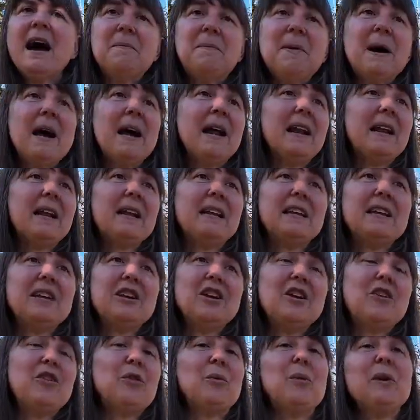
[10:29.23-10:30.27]
But,
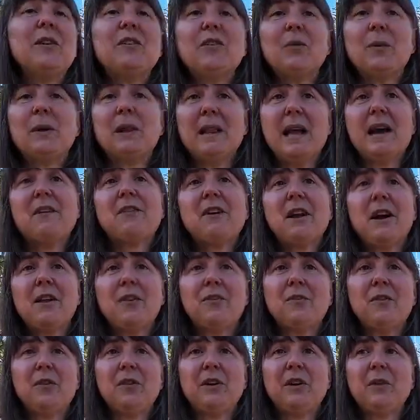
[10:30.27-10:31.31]
the reason we left
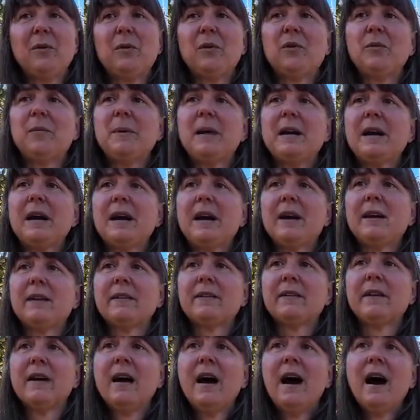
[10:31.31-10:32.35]
California was
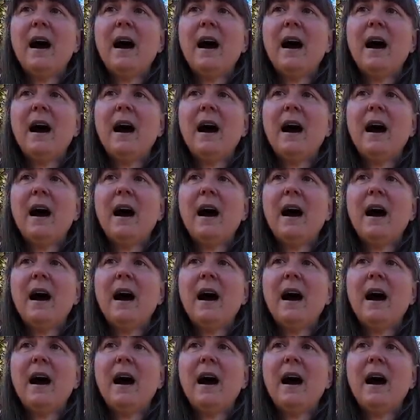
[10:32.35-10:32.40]
because